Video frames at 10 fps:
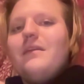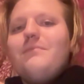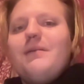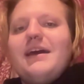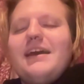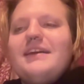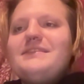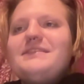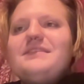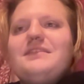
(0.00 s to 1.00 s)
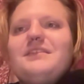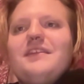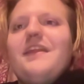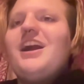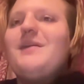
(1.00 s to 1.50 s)
but
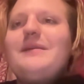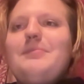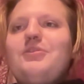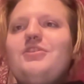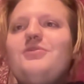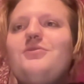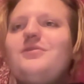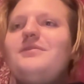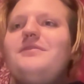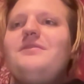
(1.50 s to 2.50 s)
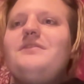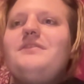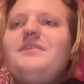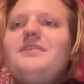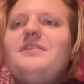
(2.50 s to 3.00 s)
there are people who
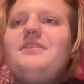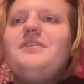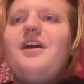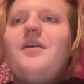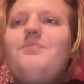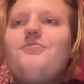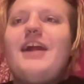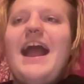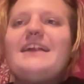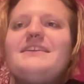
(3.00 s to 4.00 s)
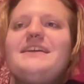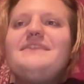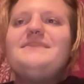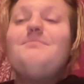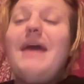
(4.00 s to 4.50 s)

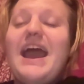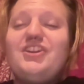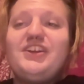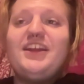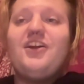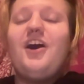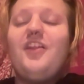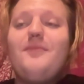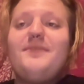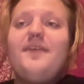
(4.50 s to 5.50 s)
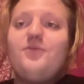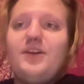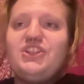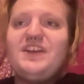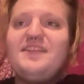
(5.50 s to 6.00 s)
practice magic and call themselves
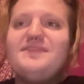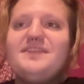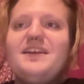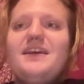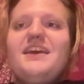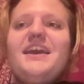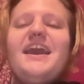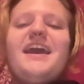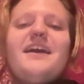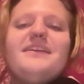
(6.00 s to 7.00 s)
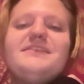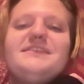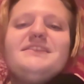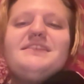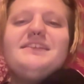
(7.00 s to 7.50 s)
witches, and
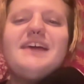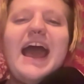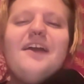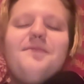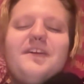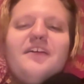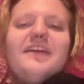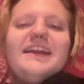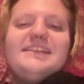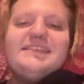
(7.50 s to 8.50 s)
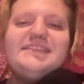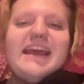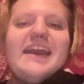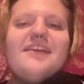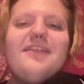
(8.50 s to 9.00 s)
I feel like to
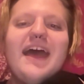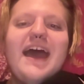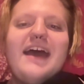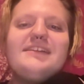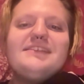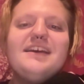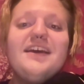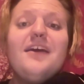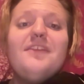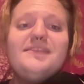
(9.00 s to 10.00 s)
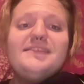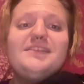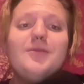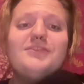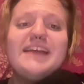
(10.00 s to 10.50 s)
say that this is
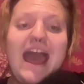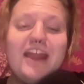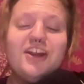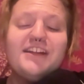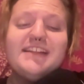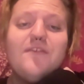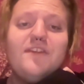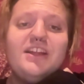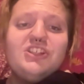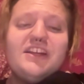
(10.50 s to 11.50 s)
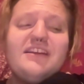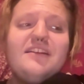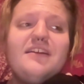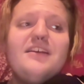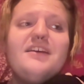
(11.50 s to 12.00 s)
the most accurate
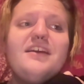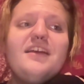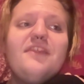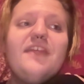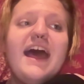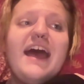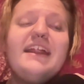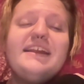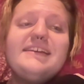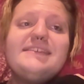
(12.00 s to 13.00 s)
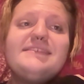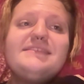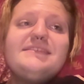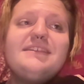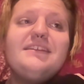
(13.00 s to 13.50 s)
definition, that
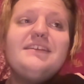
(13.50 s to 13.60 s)
is